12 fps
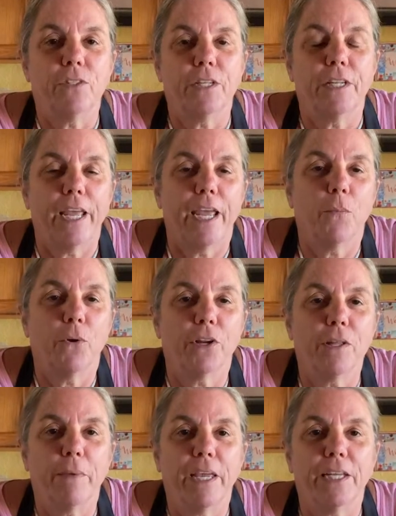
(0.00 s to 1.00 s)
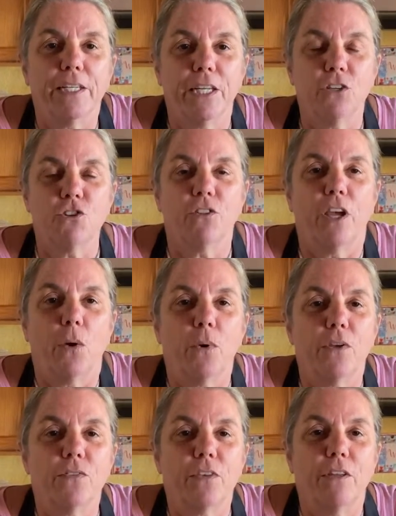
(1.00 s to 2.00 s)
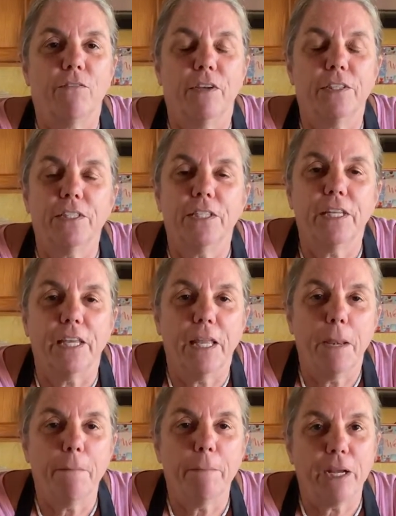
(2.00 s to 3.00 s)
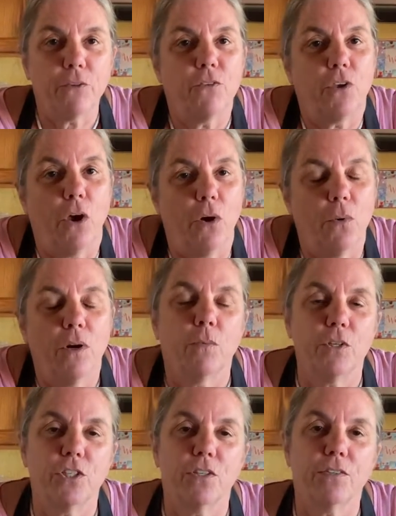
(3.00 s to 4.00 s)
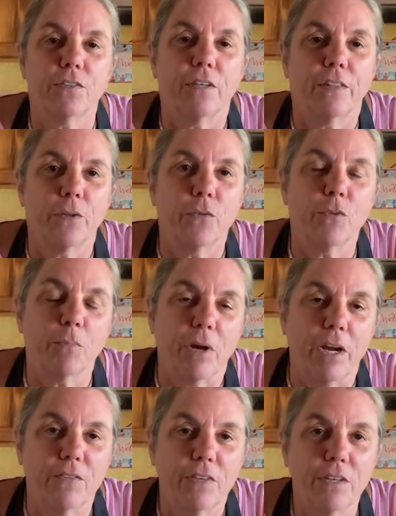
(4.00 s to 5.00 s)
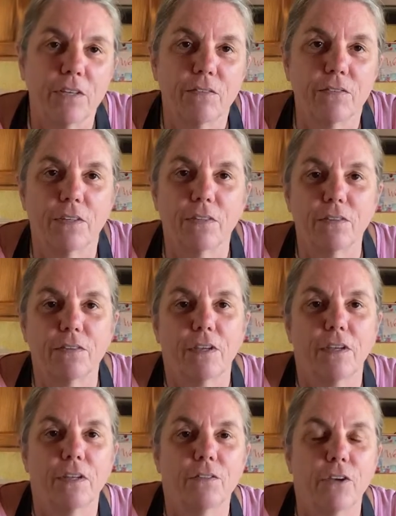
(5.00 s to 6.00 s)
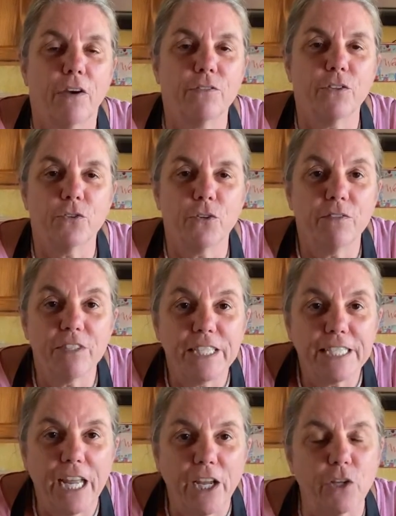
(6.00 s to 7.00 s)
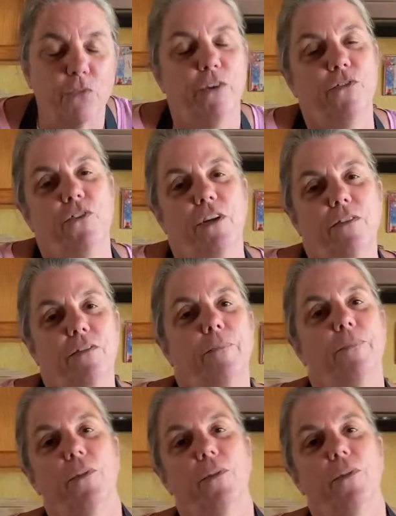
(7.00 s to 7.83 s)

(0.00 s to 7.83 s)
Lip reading: Today we're going to make a dish that was invented in Mexico, which is a little surprising since it's often served in Italian restaurants.